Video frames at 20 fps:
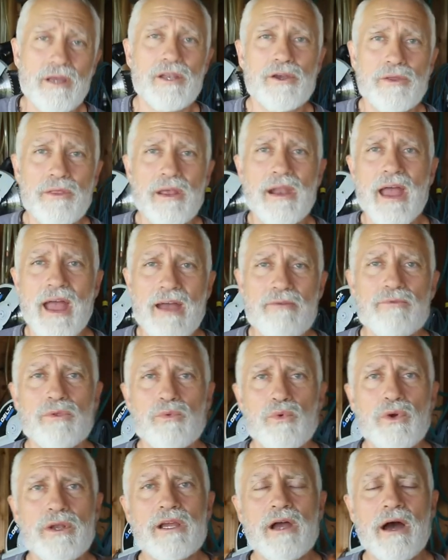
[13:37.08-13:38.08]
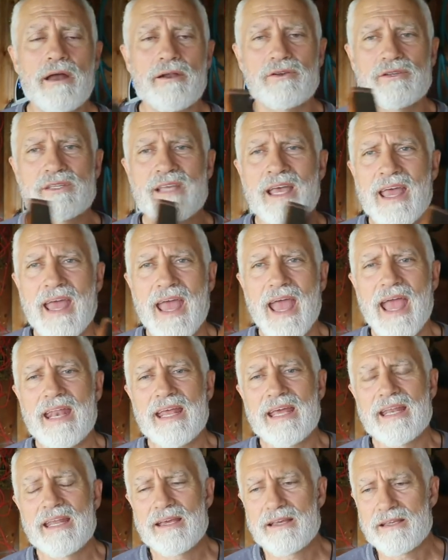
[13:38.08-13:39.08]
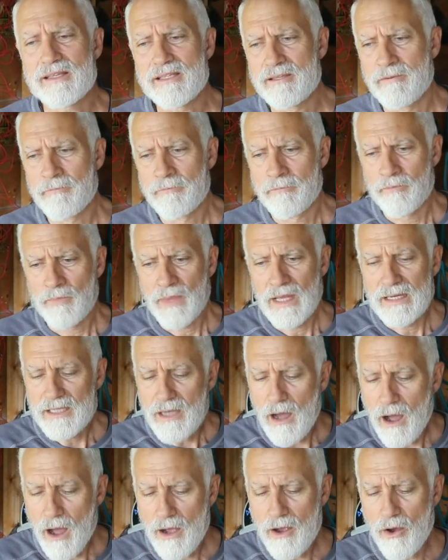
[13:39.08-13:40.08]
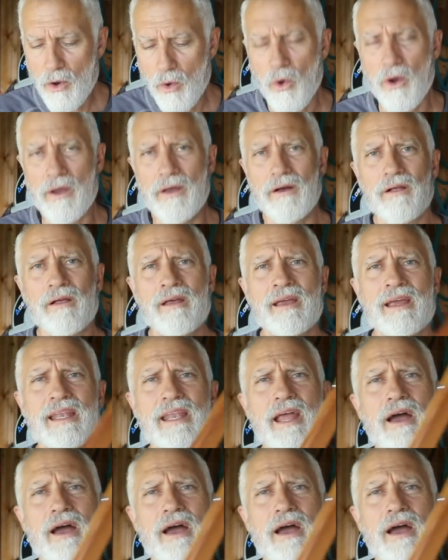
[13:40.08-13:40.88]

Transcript: canoe that I have with wood gunnels, and it is tung oil.